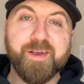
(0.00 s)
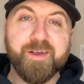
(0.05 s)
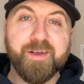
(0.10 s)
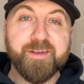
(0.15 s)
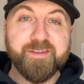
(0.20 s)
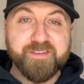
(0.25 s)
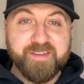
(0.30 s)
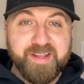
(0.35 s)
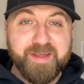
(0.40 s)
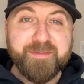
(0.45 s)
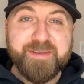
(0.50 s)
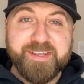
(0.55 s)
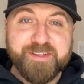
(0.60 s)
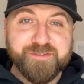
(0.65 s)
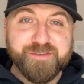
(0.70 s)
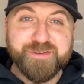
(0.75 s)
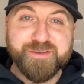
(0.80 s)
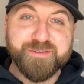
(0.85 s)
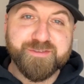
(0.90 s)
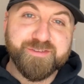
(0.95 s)
So let me
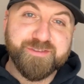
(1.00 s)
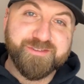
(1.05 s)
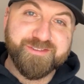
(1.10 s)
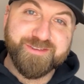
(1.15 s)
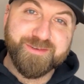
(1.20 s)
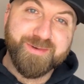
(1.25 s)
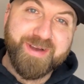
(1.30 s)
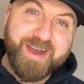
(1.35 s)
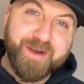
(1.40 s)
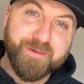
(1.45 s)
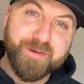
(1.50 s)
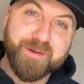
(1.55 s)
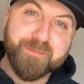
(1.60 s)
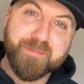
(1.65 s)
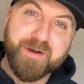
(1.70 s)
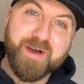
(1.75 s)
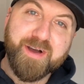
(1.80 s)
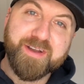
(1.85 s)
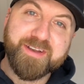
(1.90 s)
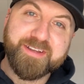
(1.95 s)
introduce you to our
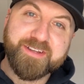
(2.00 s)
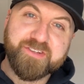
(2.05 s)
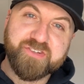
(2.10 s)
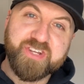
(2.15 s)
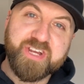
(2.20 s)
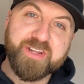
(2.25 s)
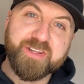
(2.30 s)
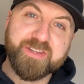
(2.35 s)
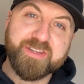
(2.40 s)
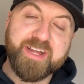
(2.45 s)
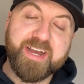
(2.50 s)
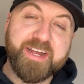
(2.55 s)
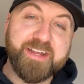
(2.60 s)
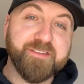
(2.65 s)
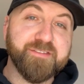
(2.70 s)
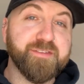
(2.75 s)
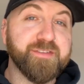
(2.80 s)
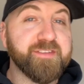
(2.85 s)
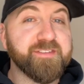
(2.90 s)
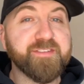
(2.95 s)
potted gel line.
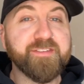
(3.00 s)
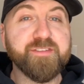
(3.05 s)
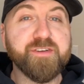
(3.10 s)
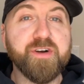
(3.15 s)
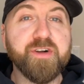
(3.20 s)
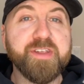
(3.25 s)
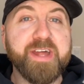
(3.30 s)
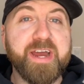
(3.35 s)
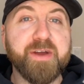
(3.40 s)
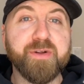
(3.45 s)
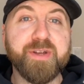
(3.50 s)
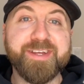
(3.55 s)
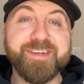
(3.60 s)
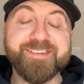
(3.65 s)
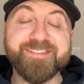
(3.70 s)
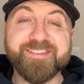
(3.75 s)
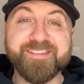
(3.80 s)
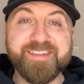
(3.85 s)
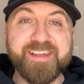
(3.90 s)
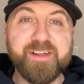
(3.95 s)
So this is called our
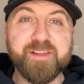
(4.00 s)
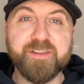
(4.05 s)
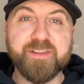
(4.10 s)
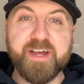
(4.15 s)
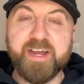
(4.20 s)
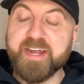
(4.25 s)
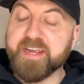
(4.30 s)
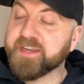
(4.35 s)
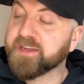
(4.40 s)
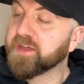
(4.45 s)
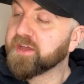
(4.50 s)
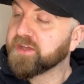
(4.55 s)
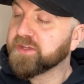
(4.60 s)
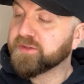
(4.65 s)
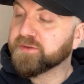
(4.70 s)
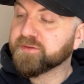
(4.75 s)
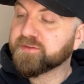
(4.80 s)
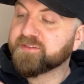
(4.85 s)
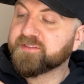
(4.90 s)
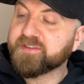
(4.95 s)
Excel line.
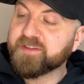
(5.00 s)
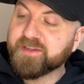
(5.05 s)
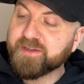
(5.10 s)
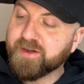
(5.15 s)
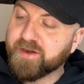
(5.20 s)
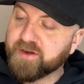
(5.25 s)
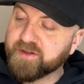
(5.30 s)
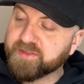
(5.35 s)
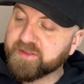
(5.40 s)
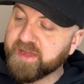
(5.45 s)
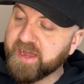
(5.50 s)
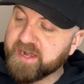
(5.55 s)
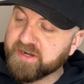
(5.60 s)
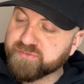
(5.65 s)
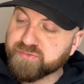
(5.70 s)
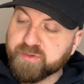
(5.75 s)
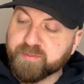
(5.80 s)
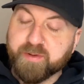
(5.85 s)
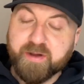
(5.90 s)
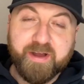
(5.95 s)
You'll see on the
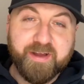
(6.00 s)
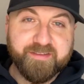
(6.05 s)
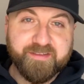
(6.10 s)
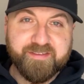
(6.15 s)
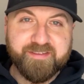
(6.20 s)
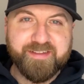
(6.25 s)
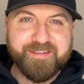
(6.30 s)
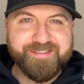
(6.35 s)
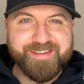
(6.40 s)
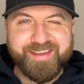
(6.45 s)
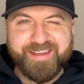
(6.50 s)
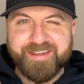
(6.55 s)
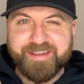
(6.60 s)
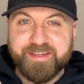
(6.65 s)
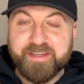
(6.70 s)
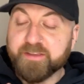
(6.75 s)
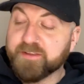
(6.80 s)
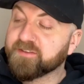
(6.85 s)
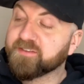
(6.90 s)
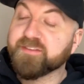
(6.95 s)
actual pots, it says
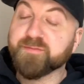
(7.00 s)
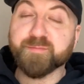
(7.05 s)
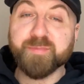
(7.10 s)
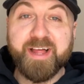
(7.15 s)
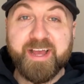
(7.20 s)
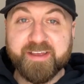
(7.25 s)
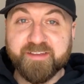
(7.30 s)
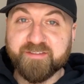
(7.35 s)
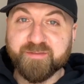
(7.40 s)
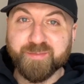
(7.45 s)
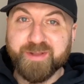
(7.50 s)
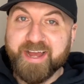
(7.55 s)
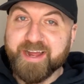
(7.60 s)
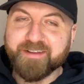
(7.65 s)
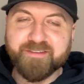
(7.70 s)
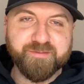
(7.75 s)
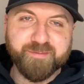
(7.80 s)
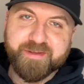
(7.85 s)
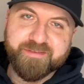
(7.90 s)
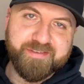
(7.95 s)
E. This is Blackest Black,
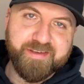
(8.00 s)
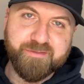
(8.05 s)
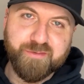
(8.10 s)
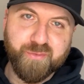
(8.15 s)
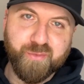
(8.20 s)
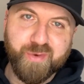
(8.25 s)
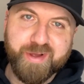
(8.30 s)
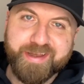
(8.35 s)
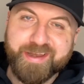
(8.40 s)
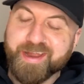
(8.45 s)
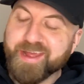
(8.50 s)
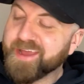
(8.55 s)
it's my favorite one.